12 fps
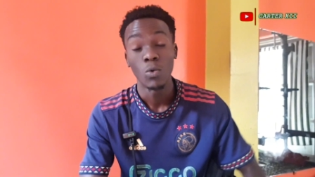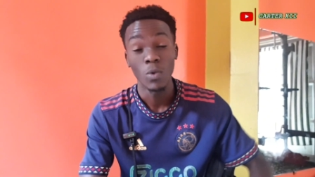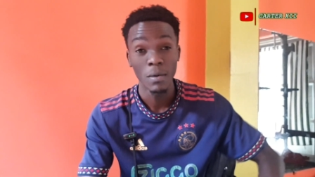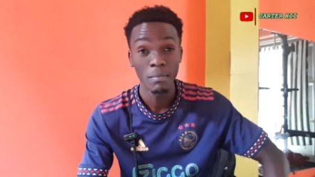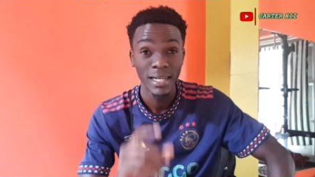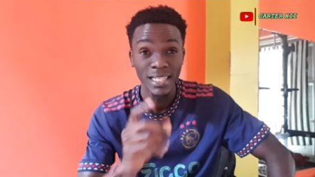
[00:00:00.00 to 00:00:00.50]

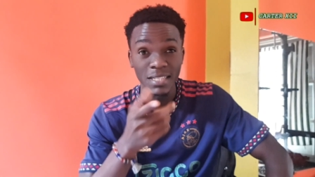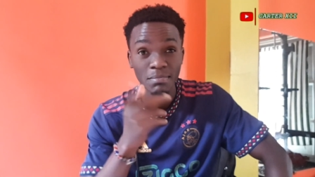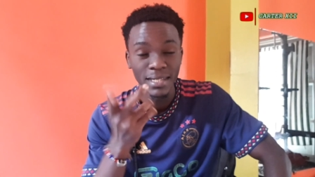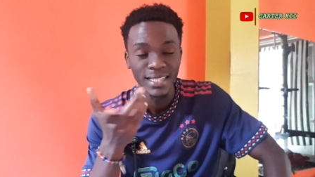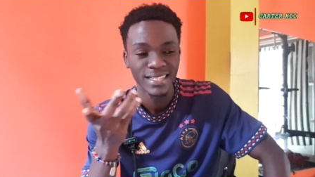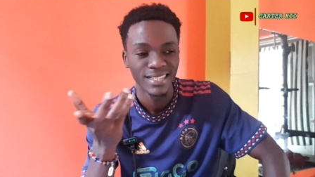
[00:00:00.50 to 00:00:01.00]
One man's
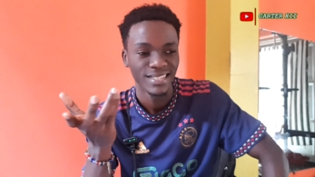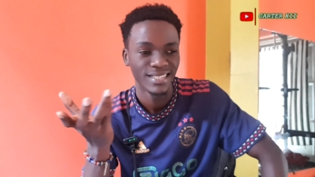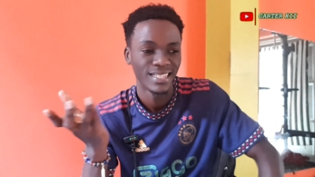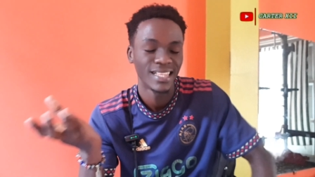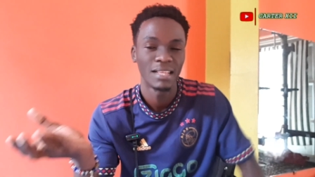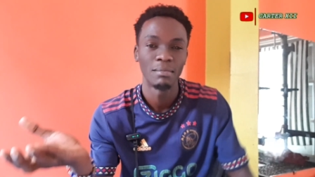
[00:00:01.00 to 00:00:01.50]
meat is
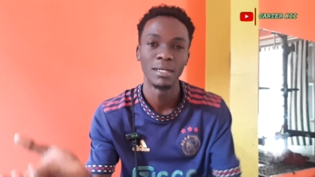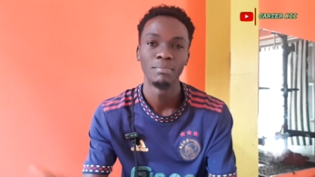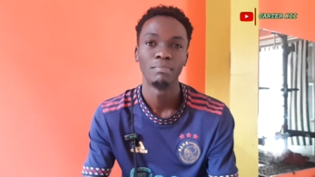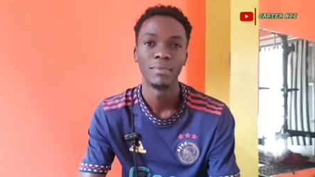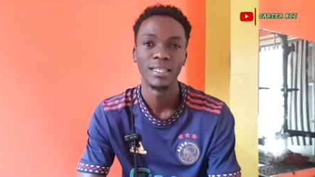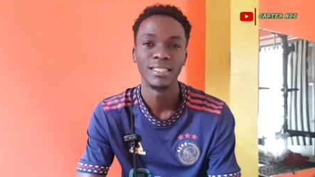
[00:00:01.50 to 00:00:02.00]
another
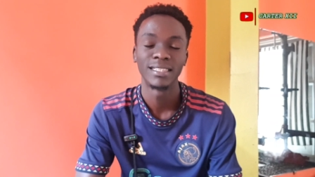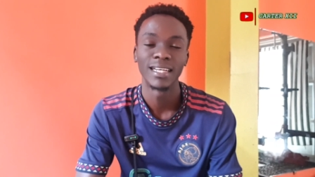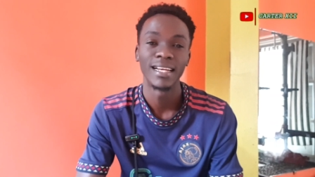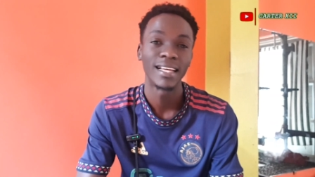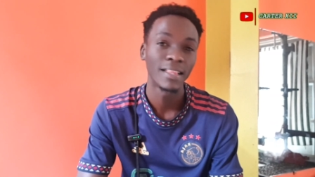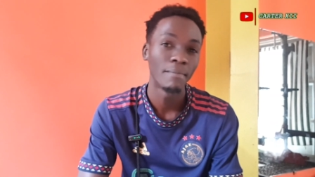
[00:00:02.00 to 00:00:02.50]
man is
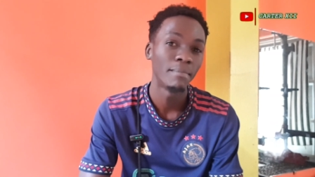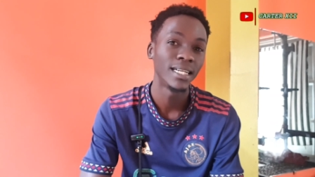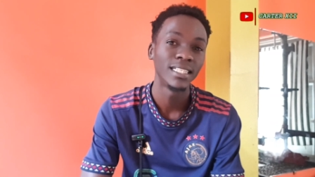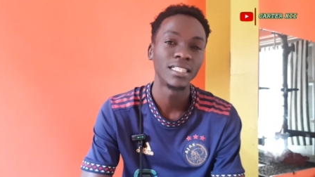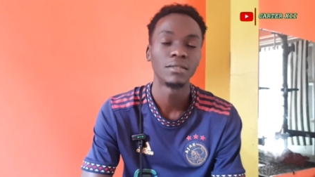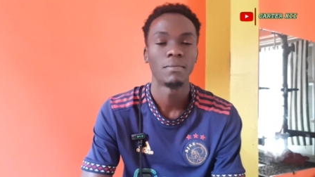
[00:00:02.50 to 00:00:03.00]
another
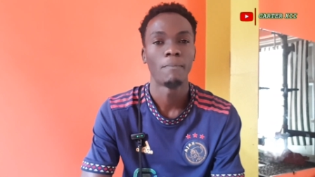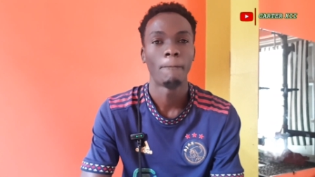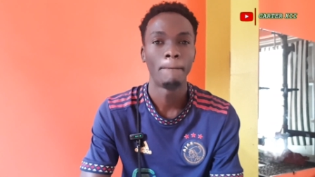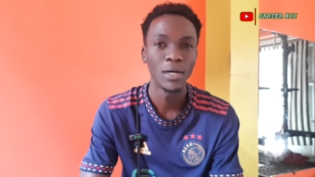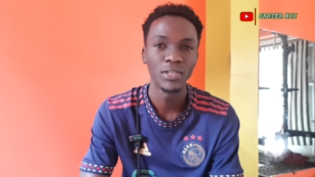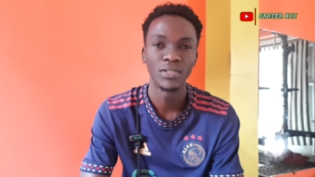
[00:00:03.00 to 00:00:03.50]
man's
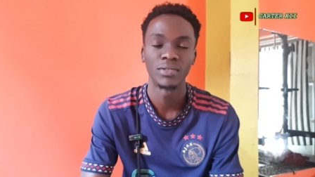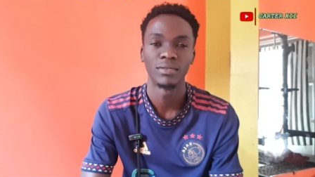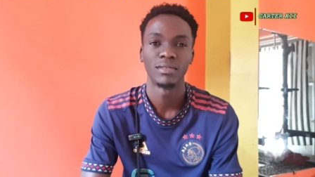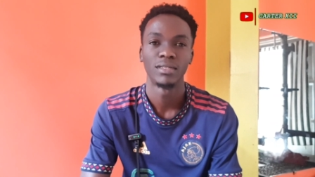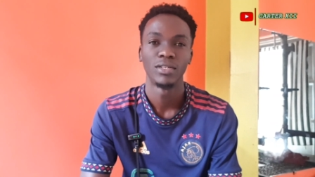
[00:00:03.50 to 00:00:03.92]
poison.